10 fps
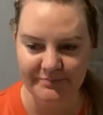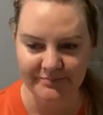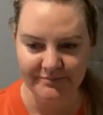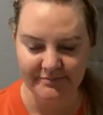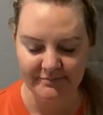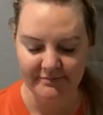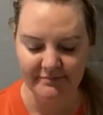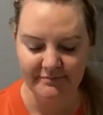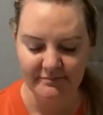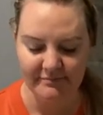
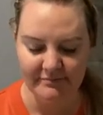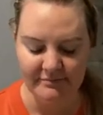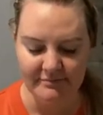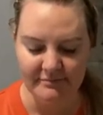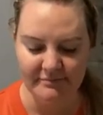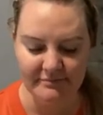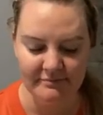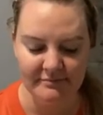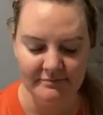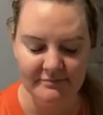
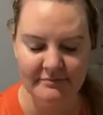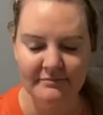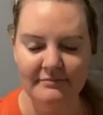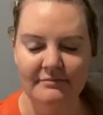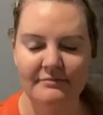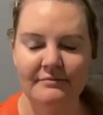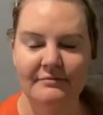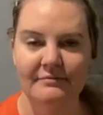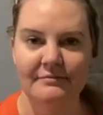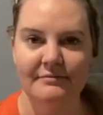
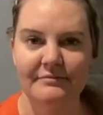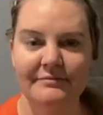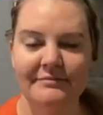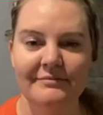Nobody speaks.